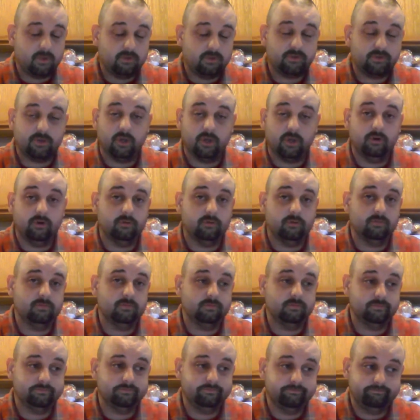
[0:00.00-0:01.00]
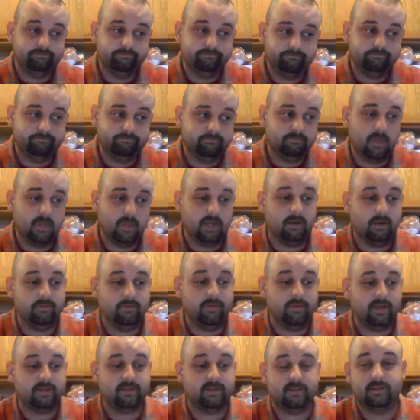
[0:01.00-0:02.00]
So, yeah,
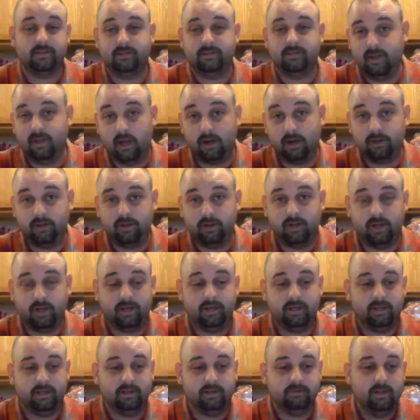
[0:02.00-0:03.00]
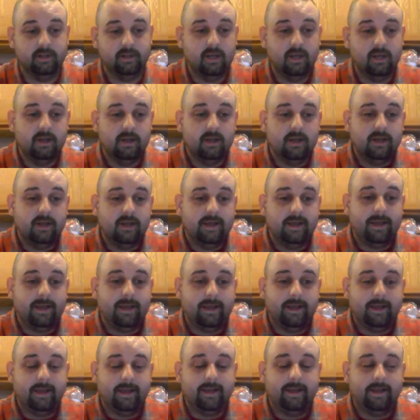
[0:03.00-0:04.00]
that's not a good idea.
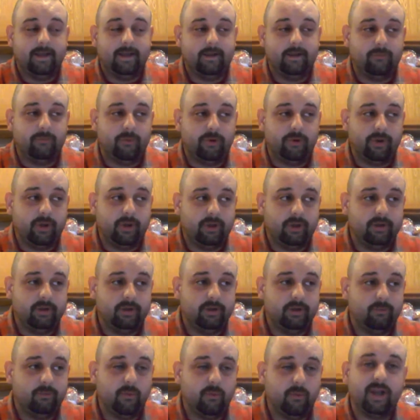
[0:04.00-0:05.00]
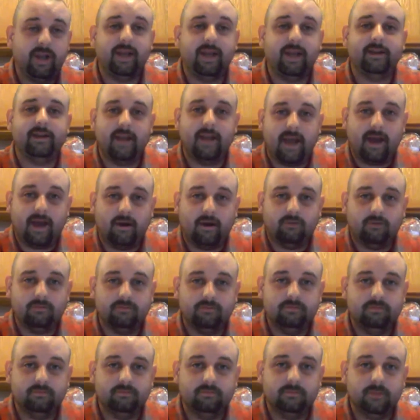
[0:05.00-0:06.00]
When in
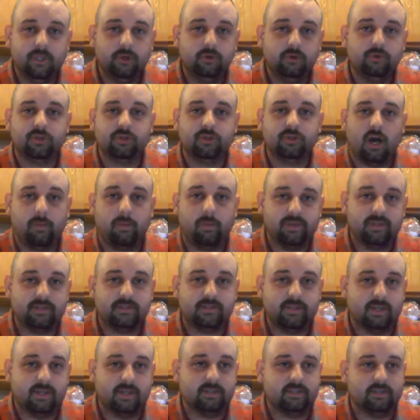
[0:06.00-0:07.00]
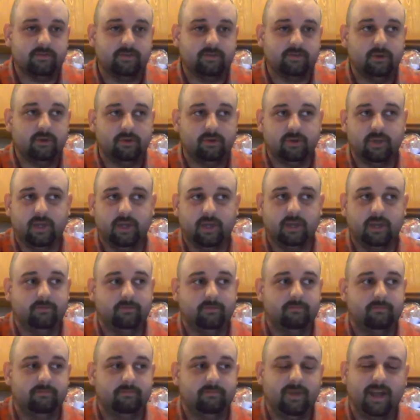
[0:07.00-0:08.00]
doubt, use common sense. If you
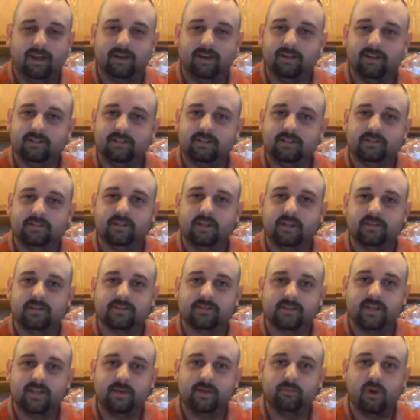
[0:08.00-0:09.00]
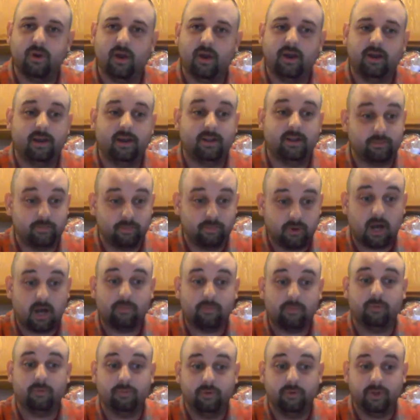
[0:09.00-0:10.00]
think, man, this just doesn't seem right, it's
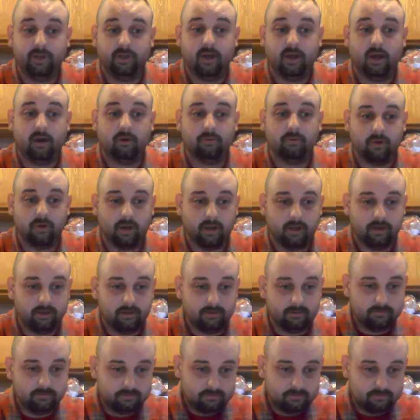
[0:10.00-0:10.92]
probably not right.